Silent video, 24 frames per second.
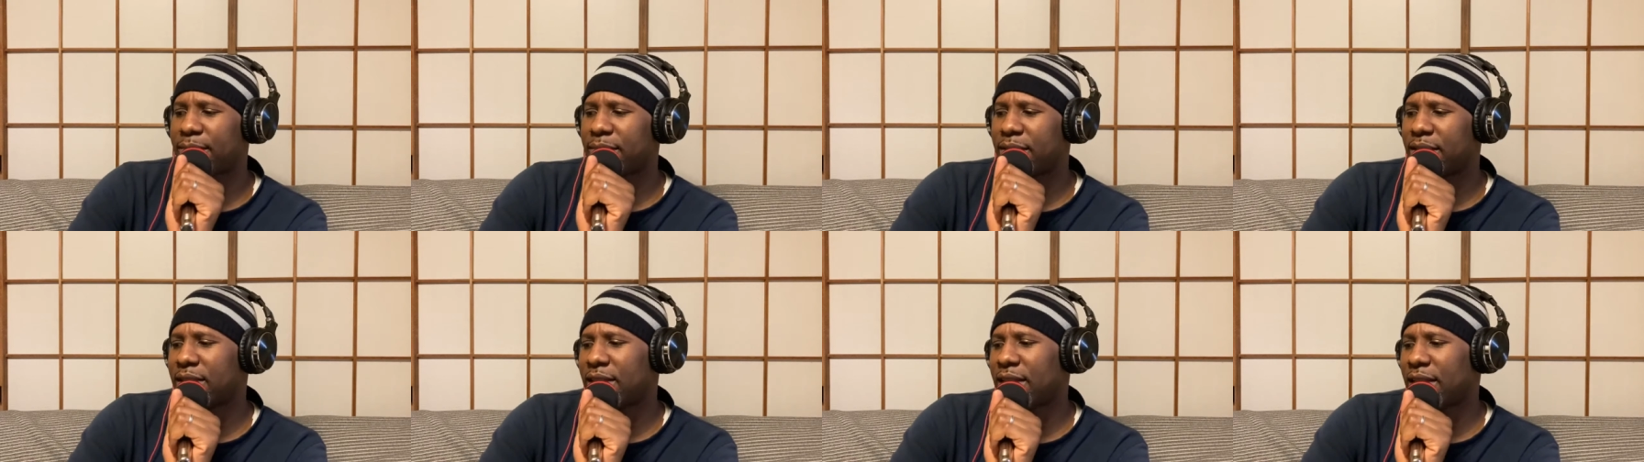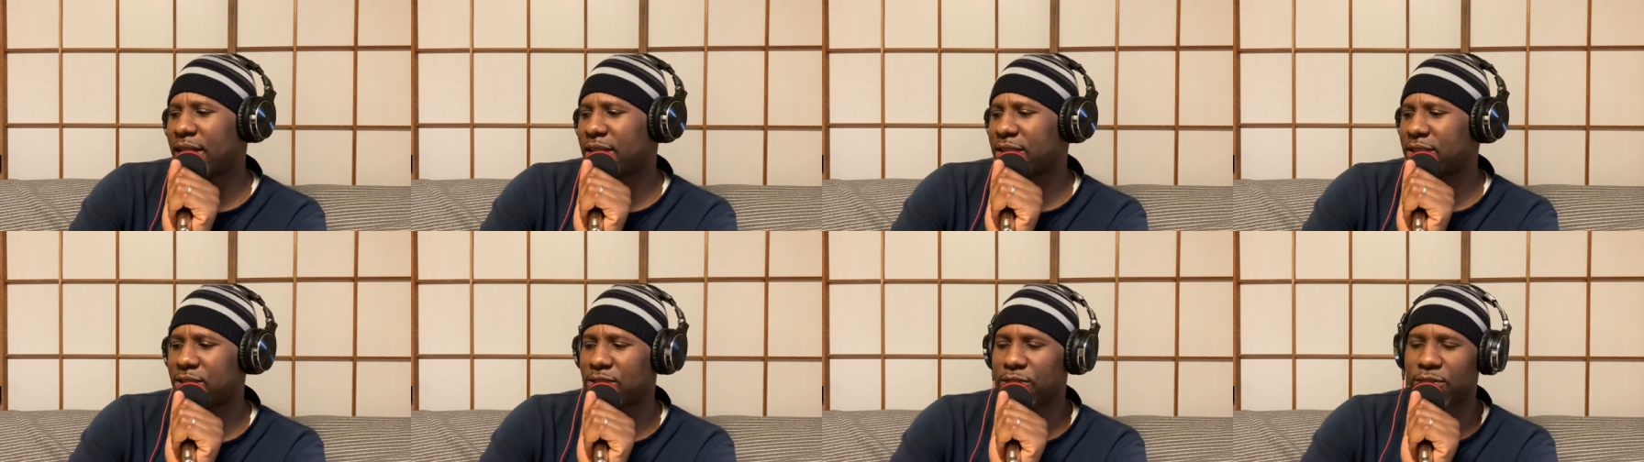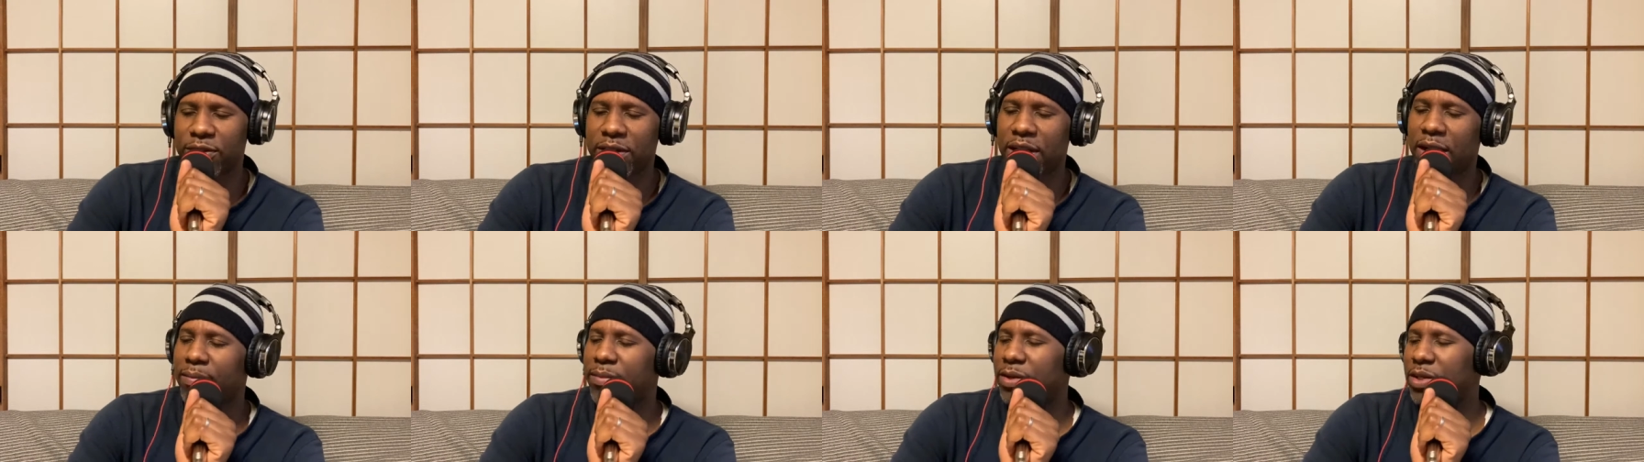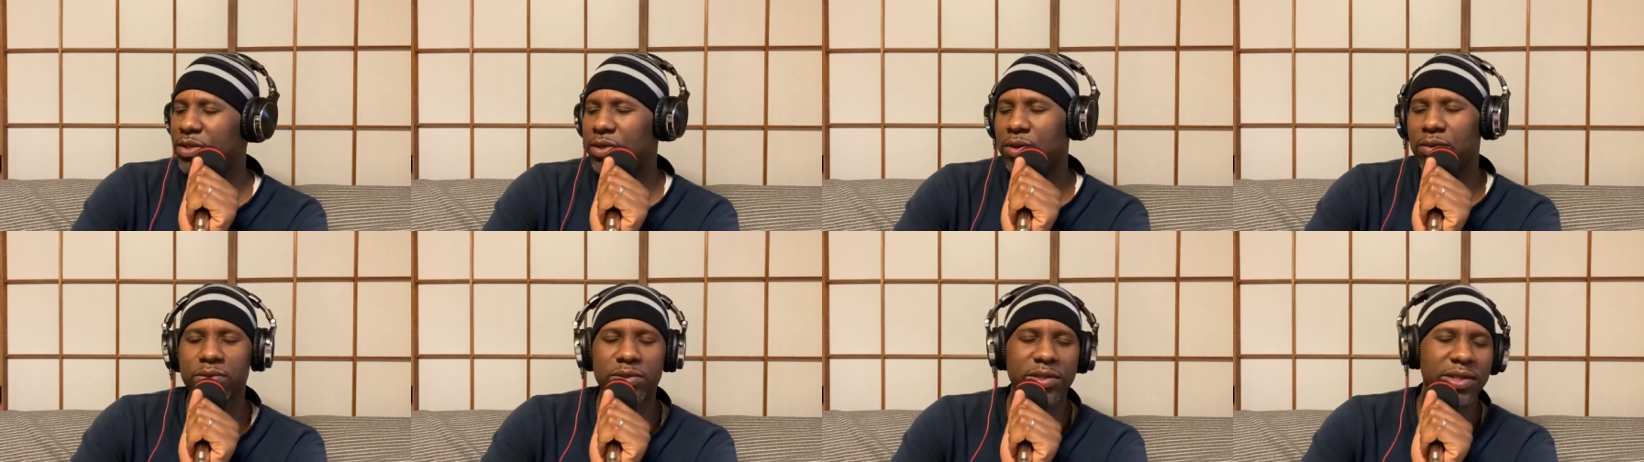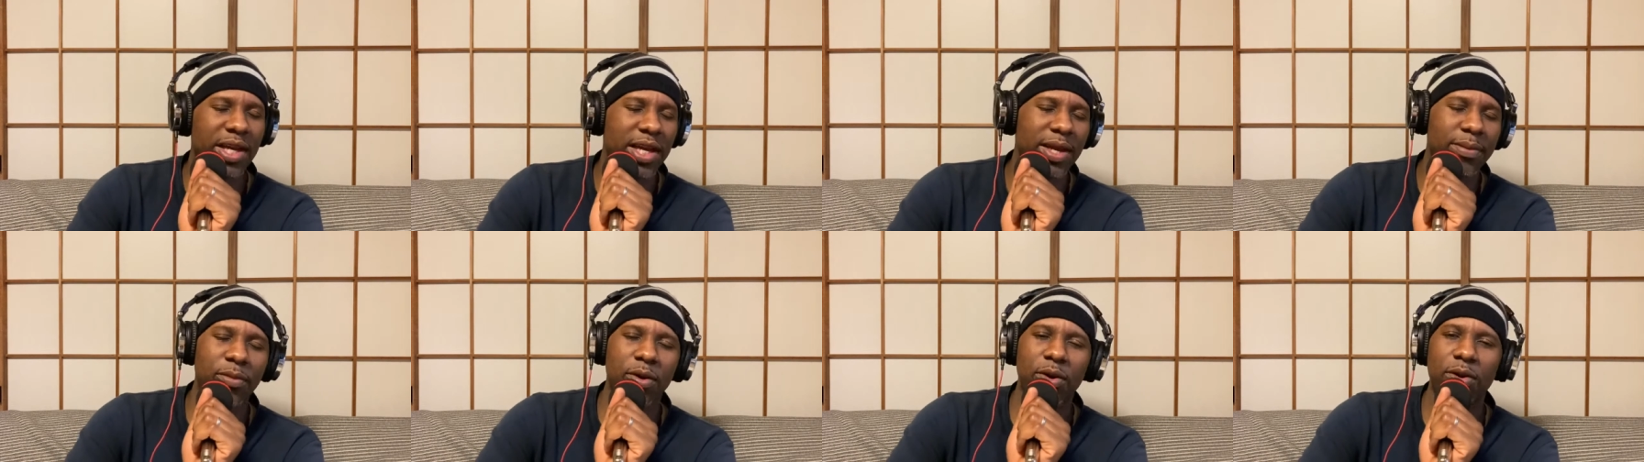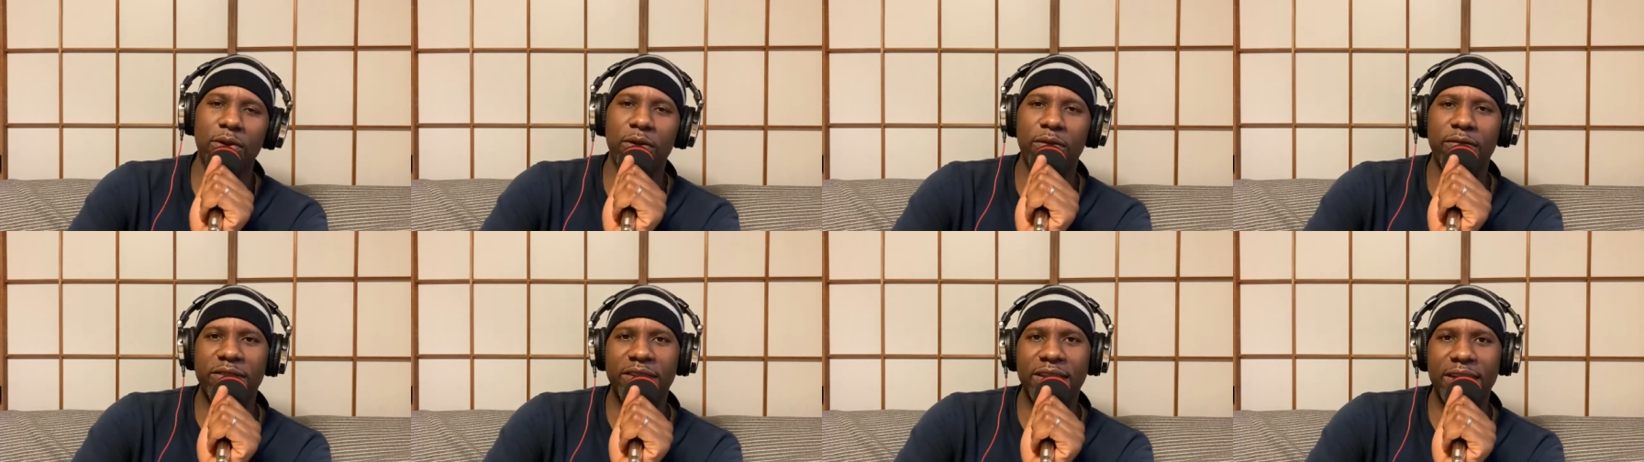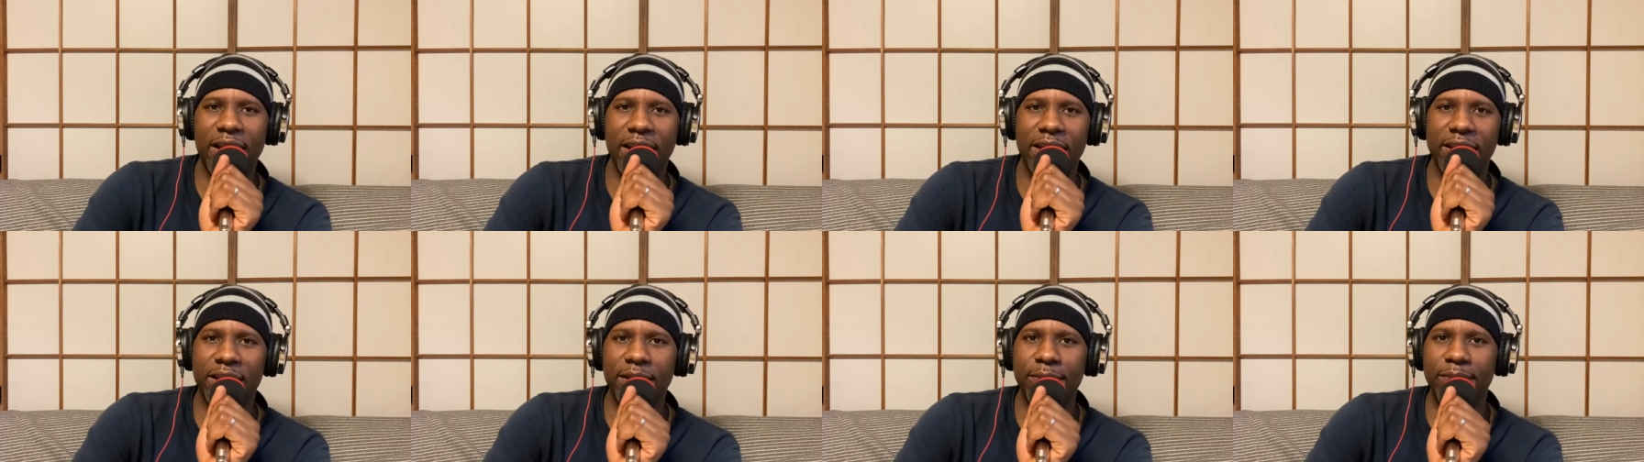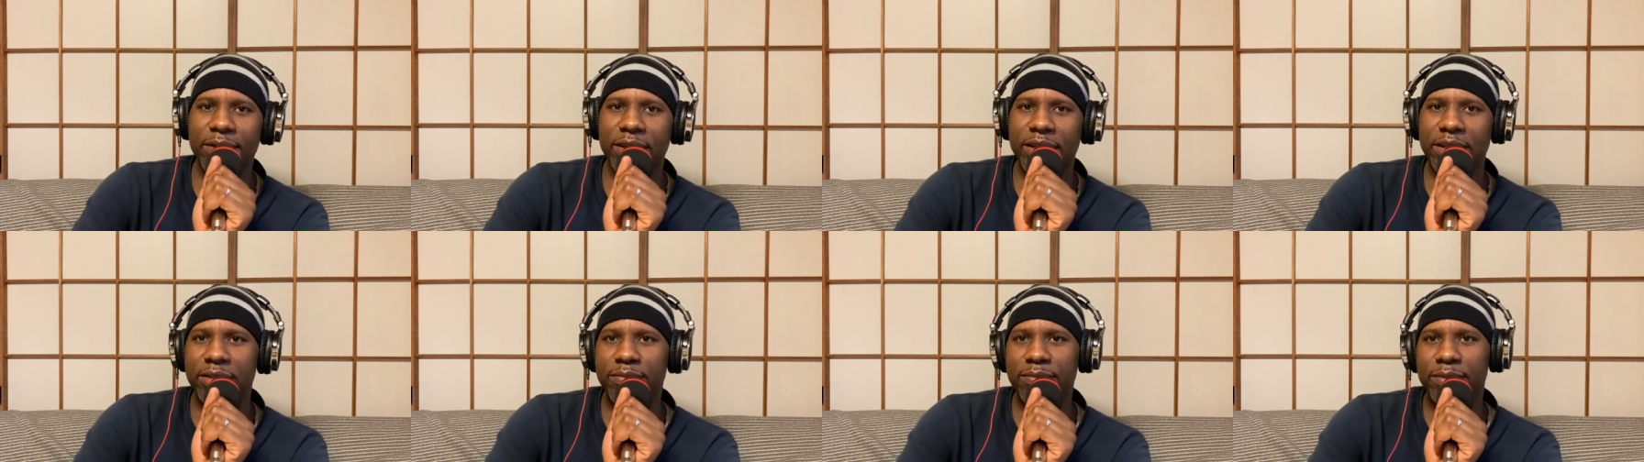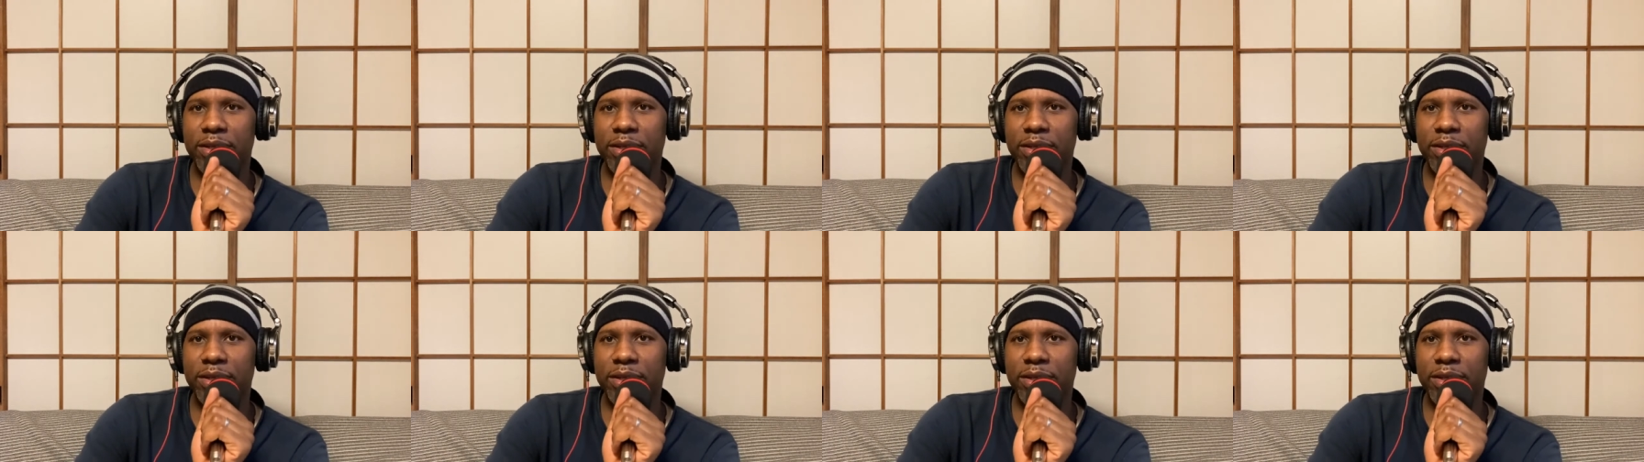But I just heard Ebizo's name all over the goddamn place.